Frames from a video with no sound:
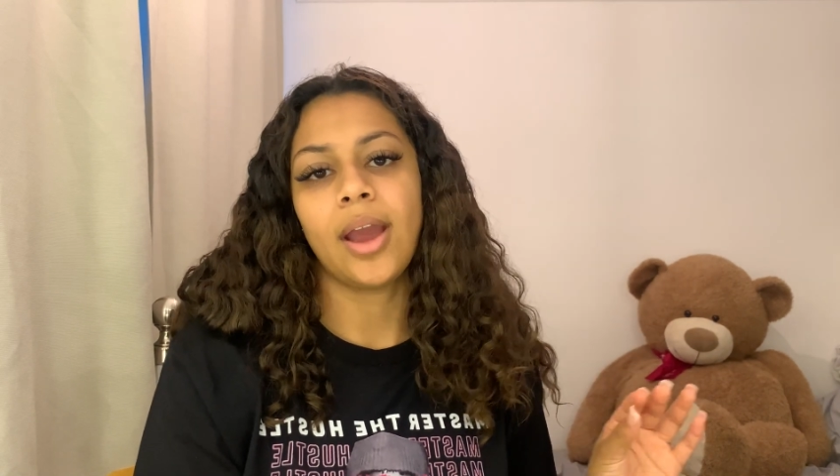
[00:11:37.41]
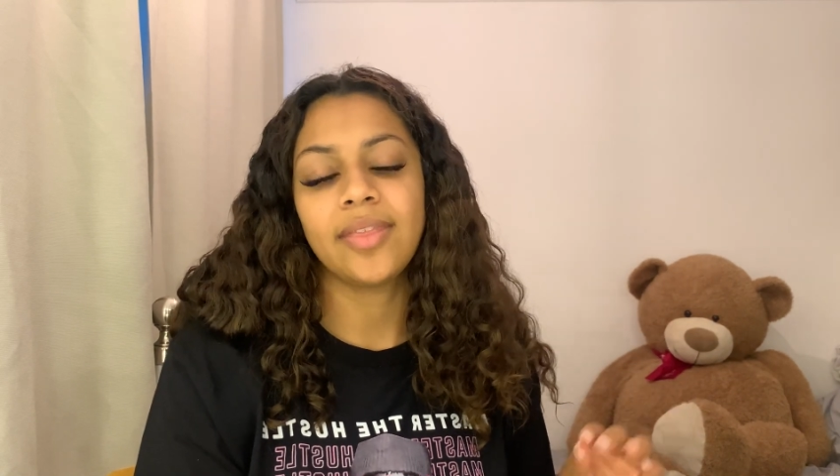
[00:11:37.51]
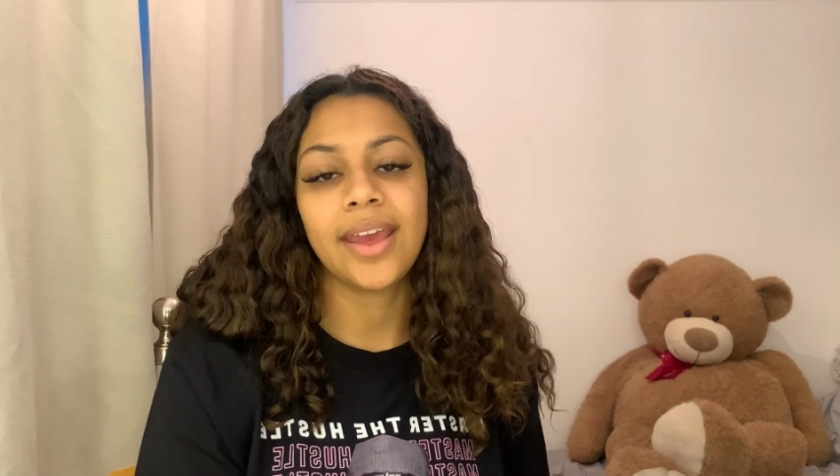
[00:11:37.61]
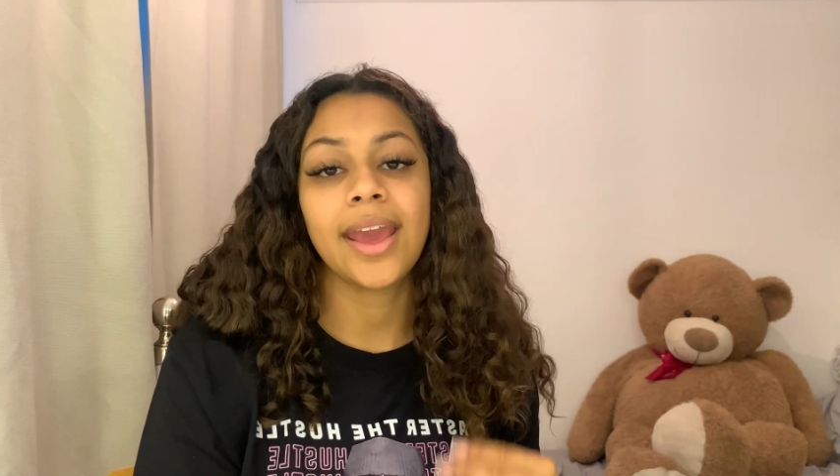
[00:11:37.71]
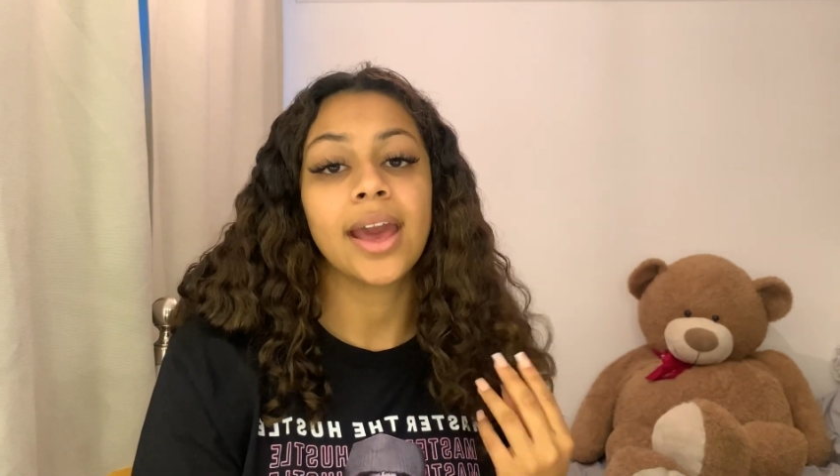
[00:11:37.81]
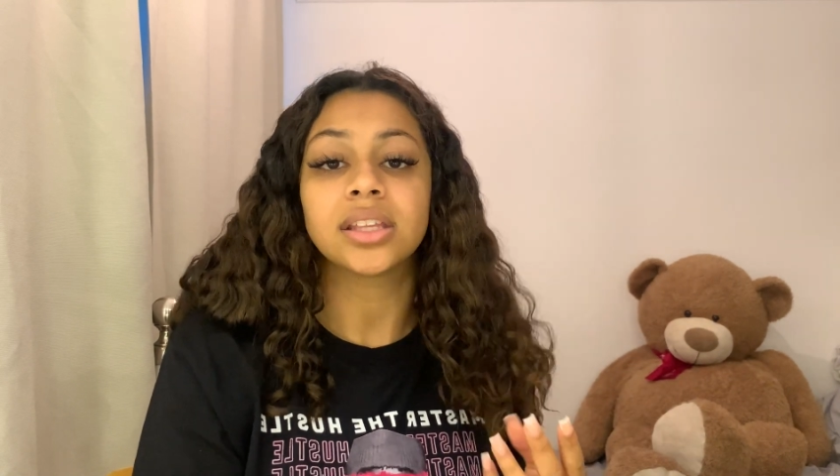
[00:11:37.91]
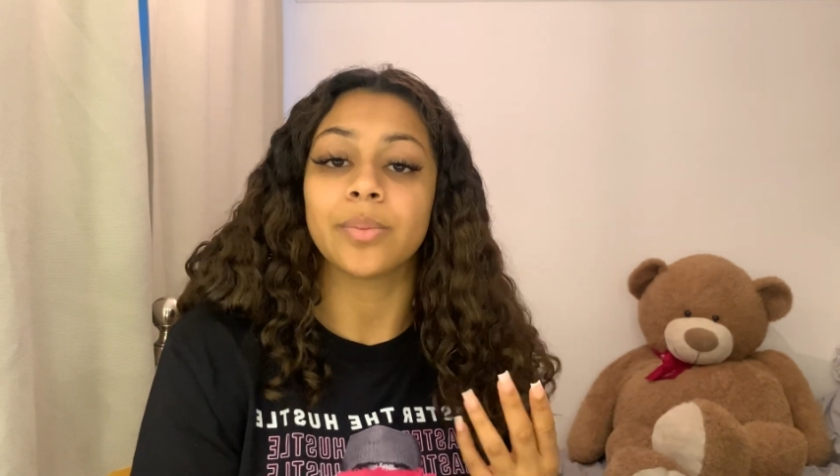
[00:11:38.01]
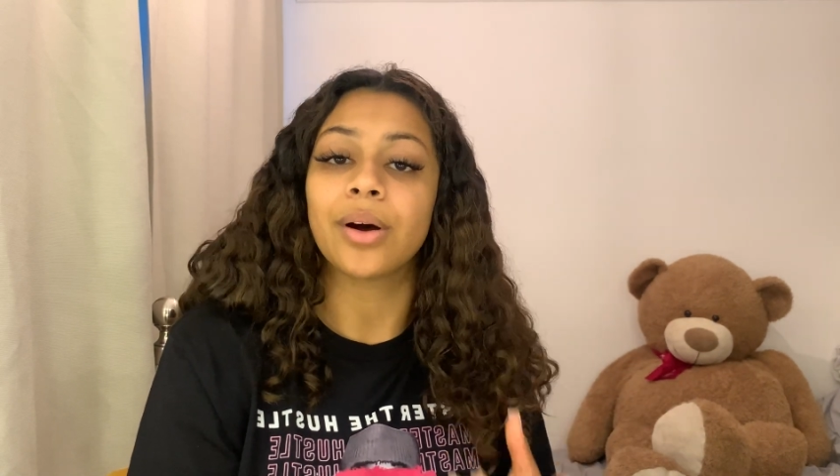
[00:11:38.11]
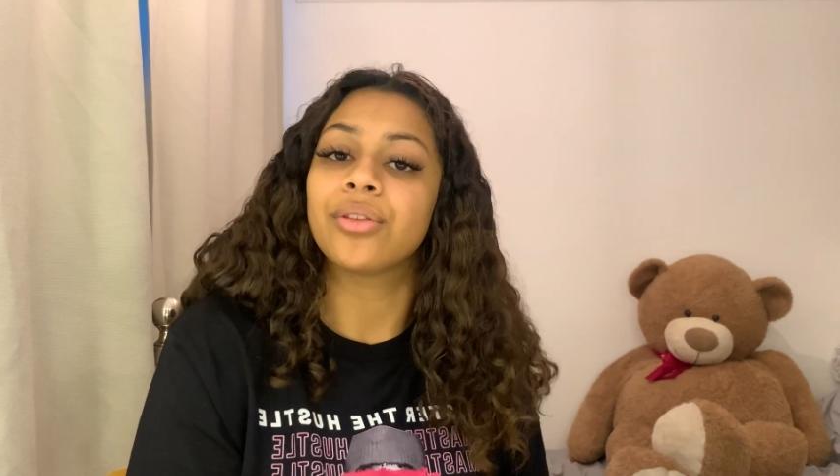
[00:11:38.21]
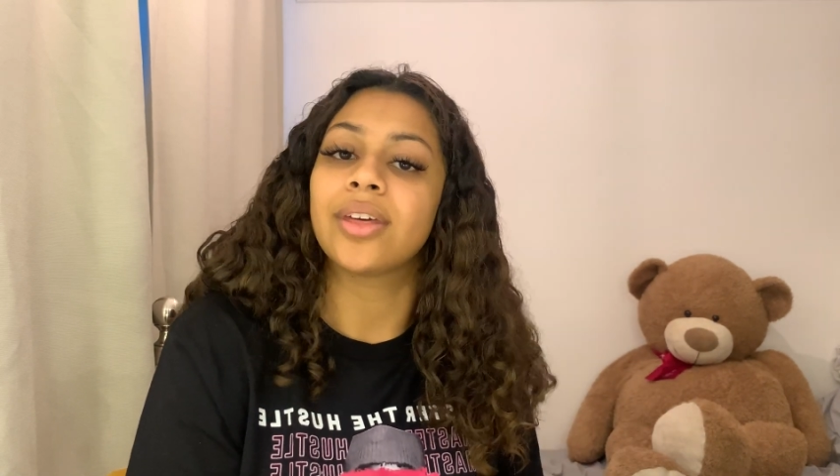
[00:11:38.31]
and they cared
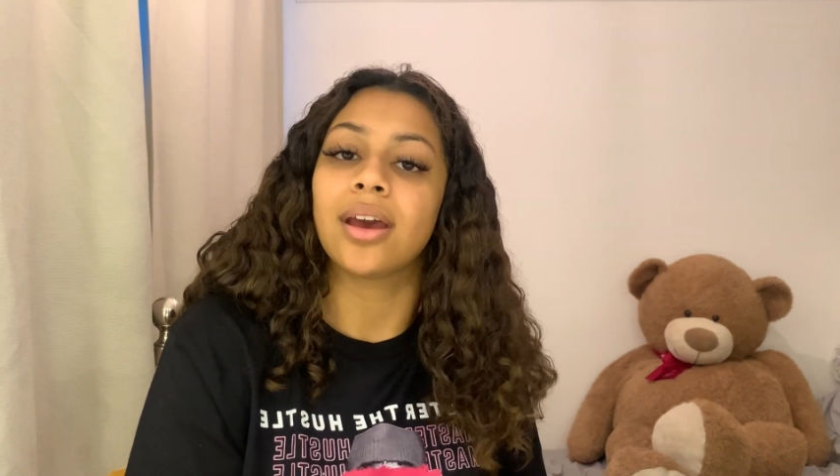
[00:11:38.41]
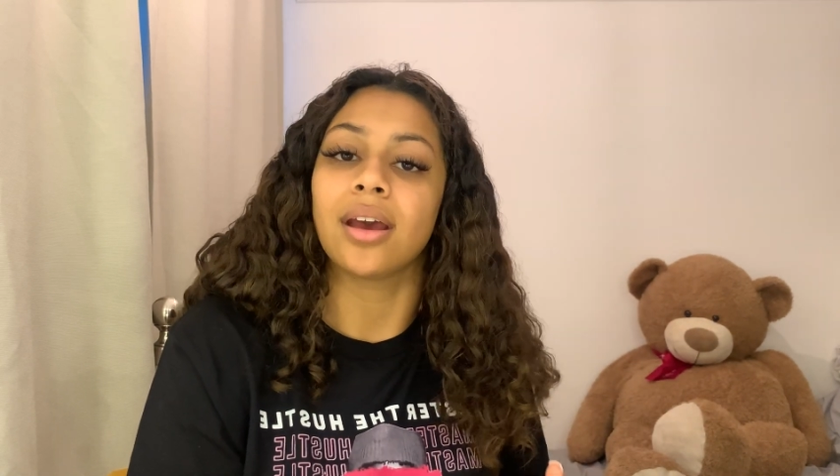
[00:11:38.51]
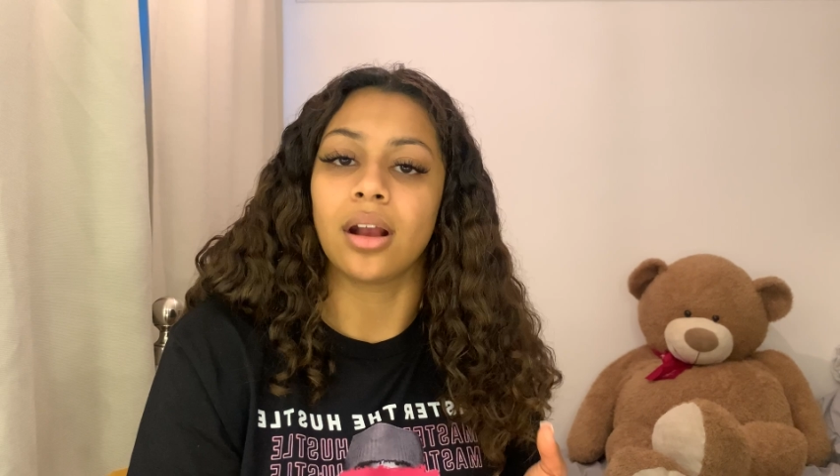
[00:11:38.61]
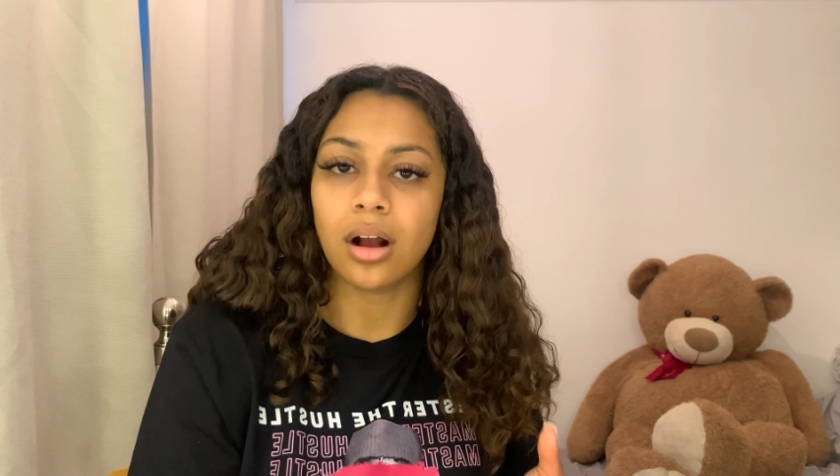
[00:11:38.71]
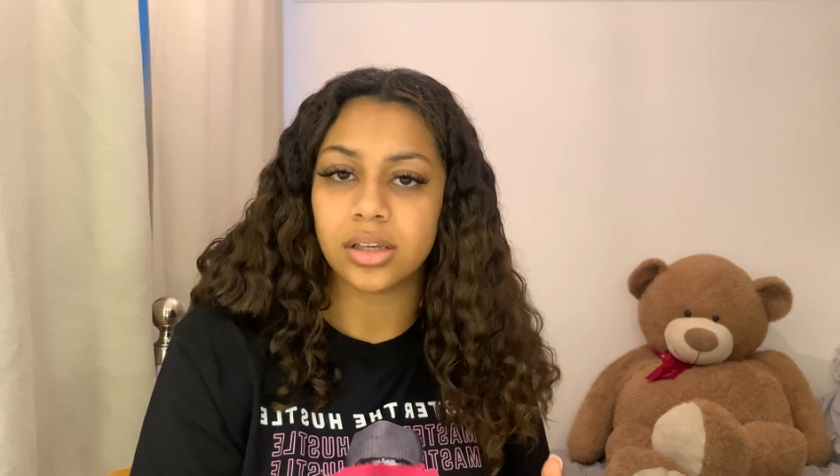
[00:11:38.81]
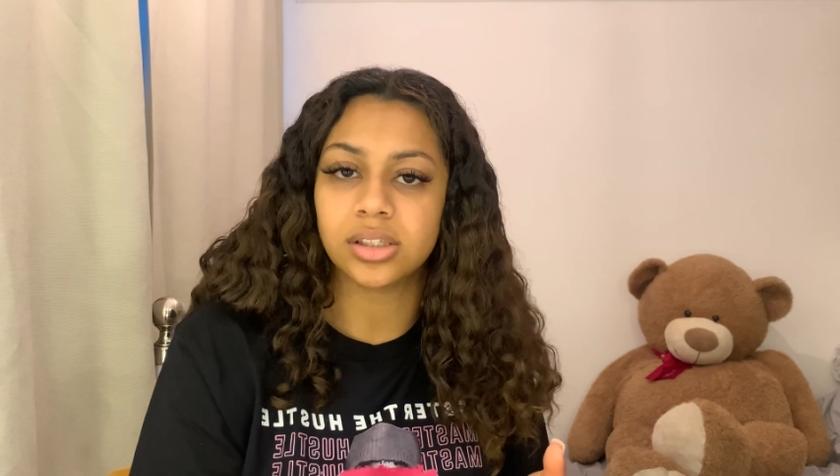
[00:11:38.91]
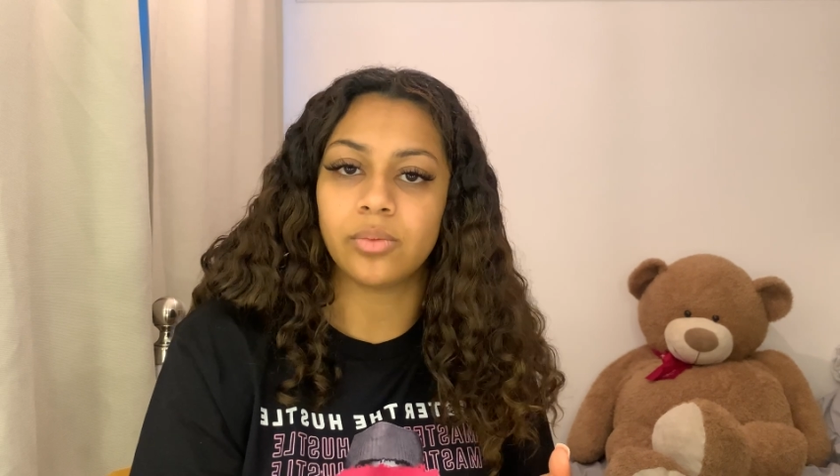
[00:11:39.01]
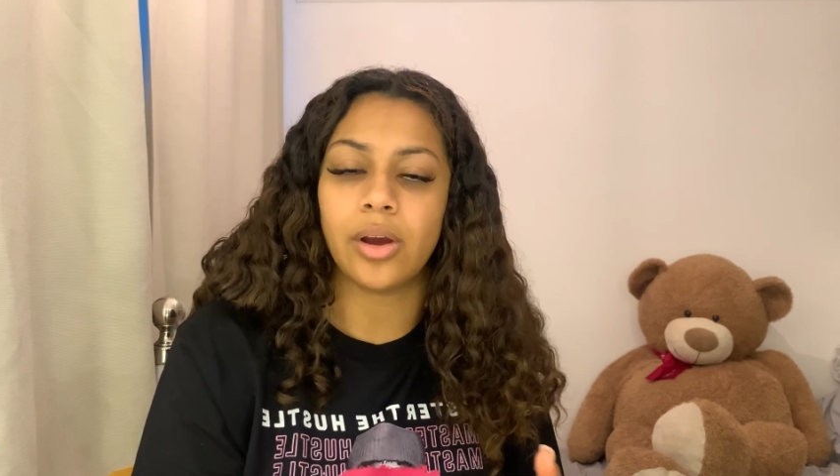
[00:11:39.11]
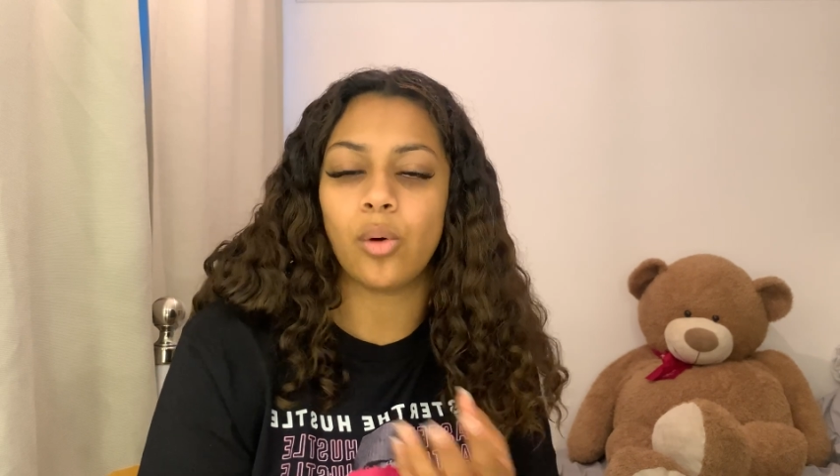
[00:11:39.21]
about their customer.